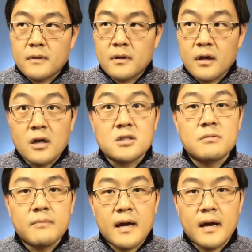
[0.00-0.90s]

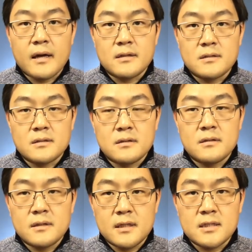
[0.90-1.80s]
customize
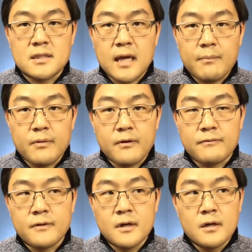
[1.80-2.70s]
these type
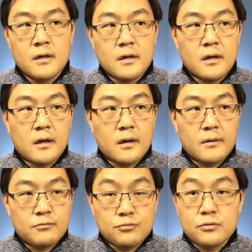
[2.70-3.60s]
of
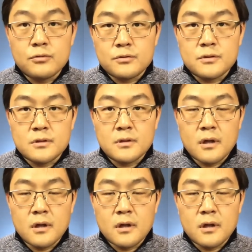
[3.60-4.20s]
rules